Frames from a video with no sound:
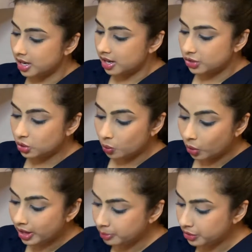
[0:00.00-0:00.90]
So
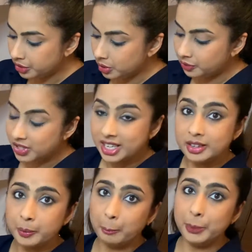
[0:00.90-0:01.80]
what I'm going to do, I've
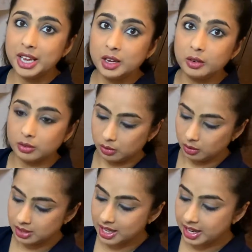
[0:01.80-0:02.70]
taken big
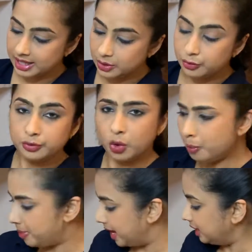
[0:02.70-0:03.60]
sized
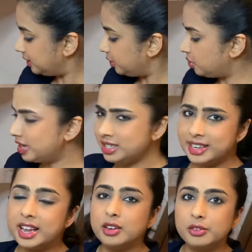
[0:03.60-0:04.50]
4 pears. You can
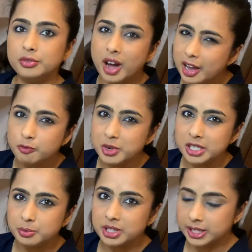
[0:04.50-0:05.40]
take 5
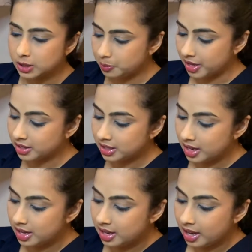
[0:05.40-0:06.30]
medium sized pears.
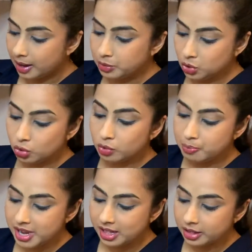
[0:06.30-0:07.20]
I'm just going to
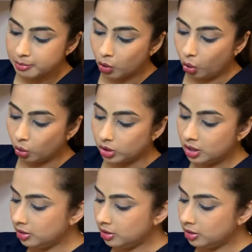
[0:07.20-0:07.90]
peel them whole